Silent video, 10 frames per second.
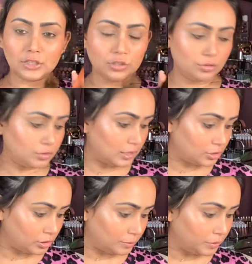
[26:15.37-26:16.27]
to
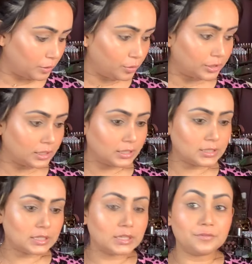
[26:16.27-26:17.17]
actually play with it
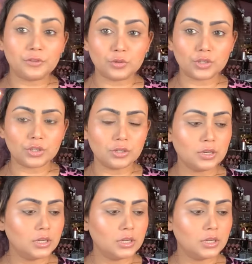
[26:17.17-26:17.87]
in future.